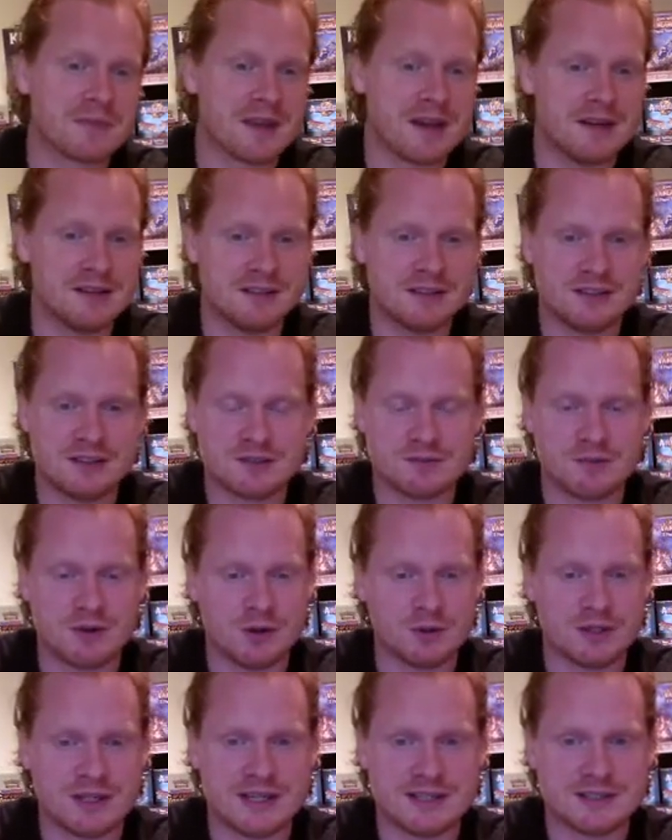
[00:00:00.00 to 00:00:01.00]
and you just
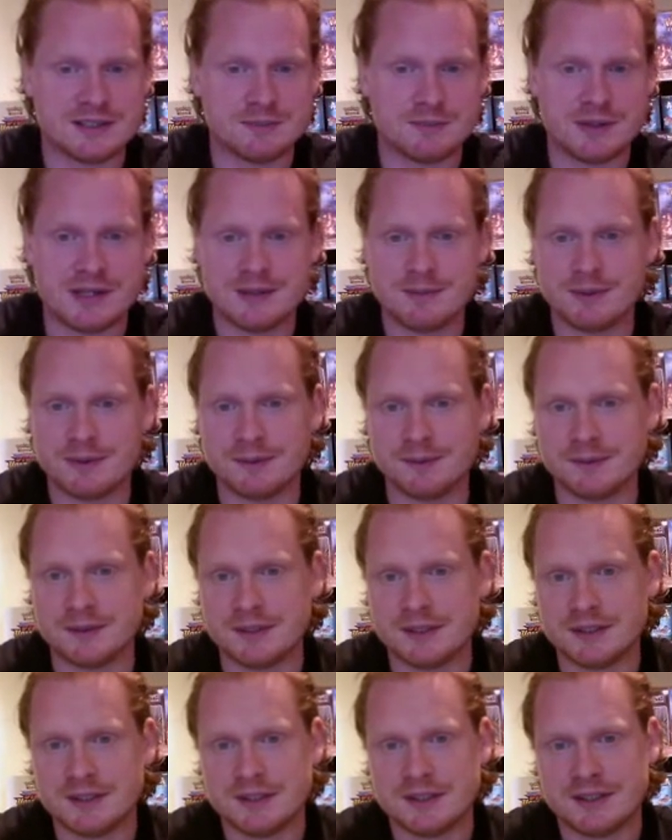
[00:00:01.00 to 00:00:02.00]
roll dice at people.
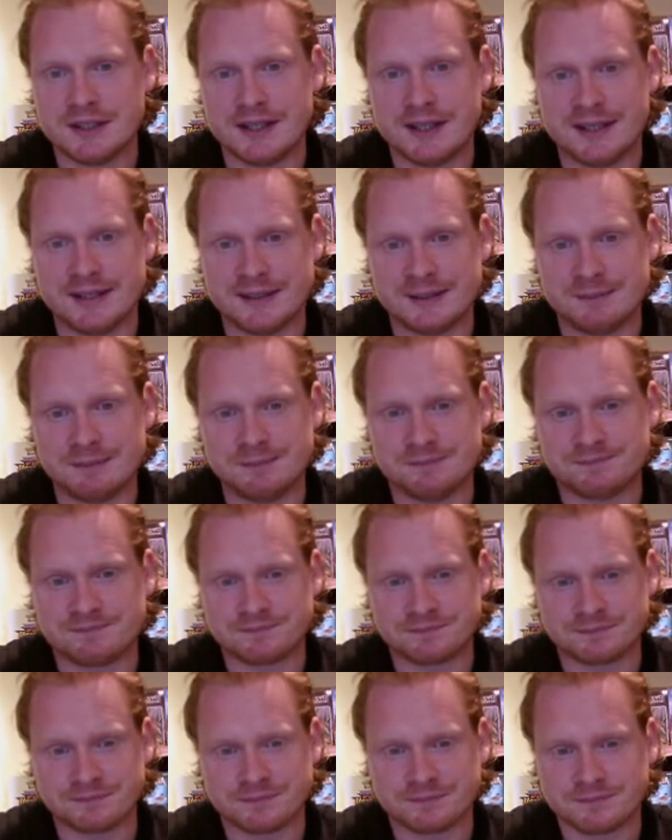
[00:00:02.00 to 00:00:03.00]

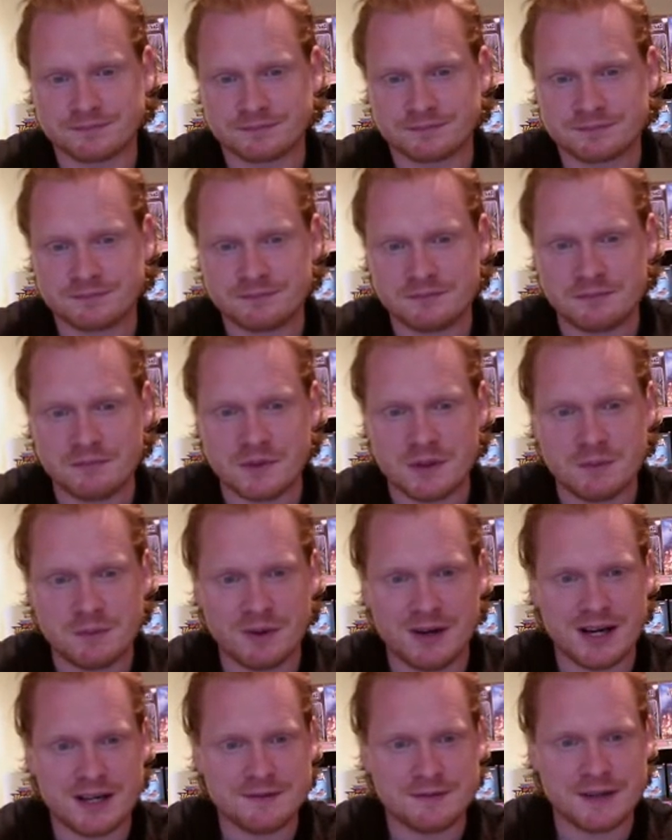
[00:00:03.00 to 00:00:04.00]

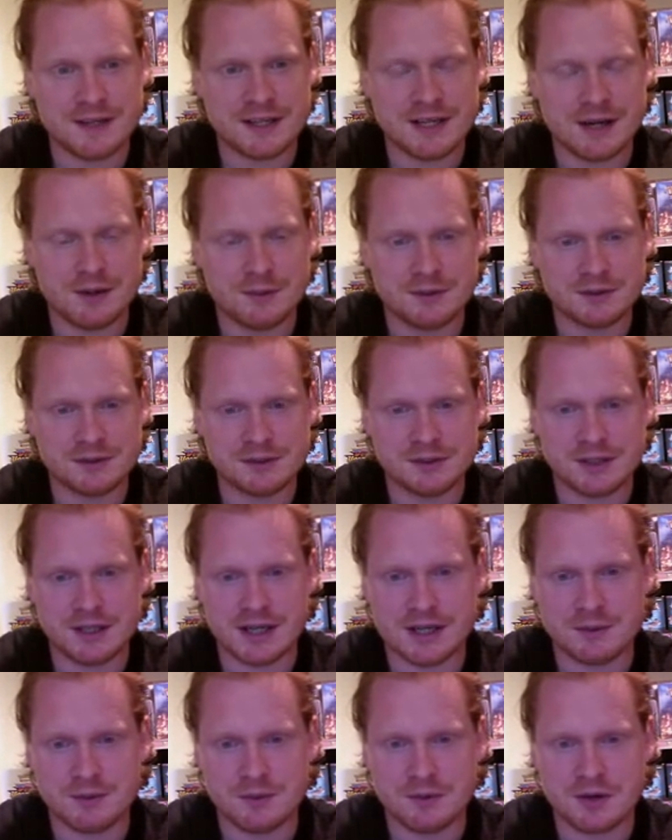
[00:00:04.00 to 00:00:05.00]
But I think I
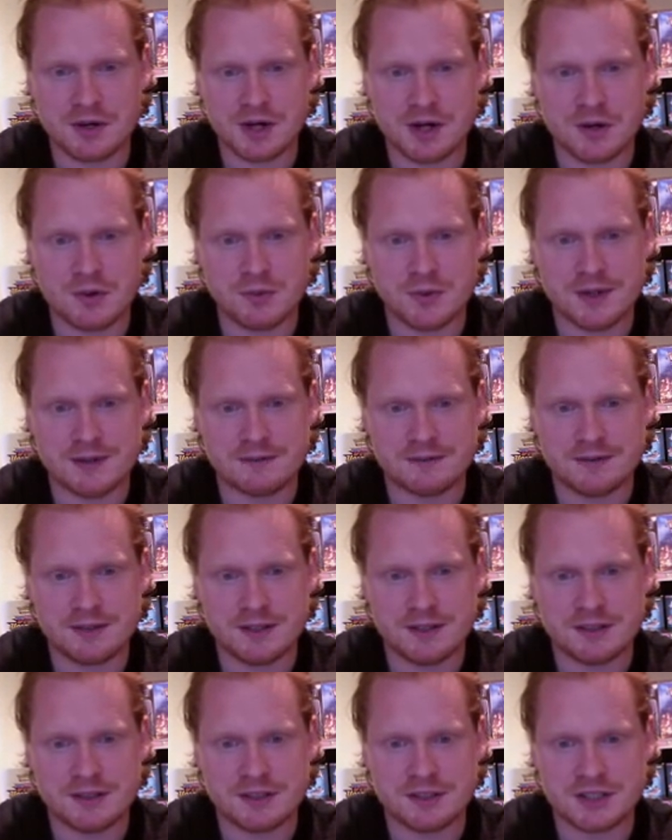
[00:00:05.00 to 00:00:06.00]
will go with
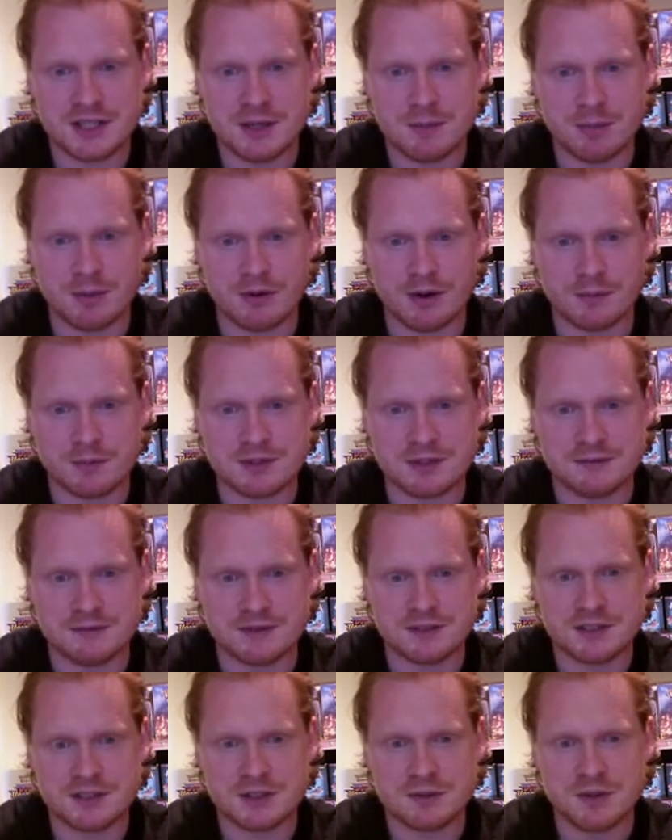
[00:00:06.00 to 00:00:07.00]
the cheaper option of
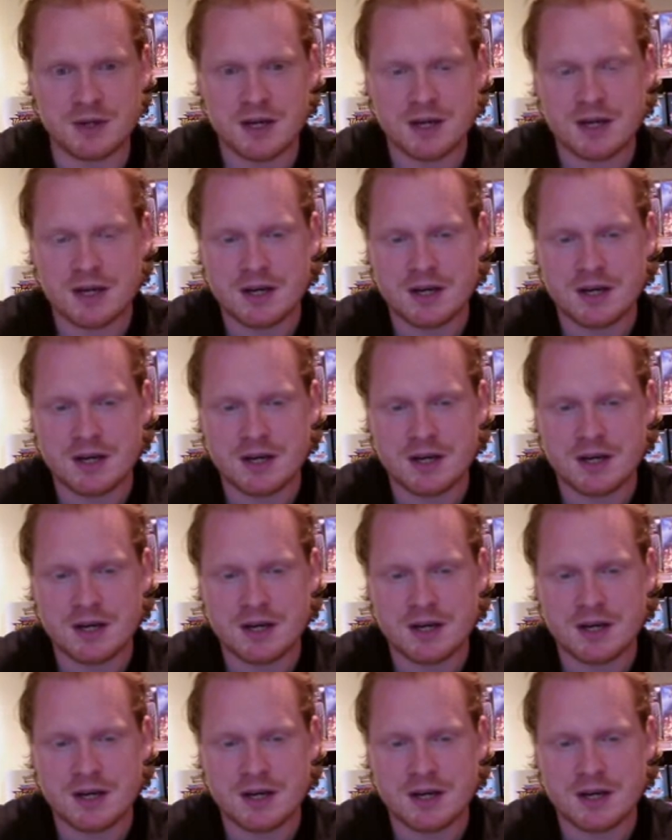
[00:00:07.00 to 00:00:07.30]
the two,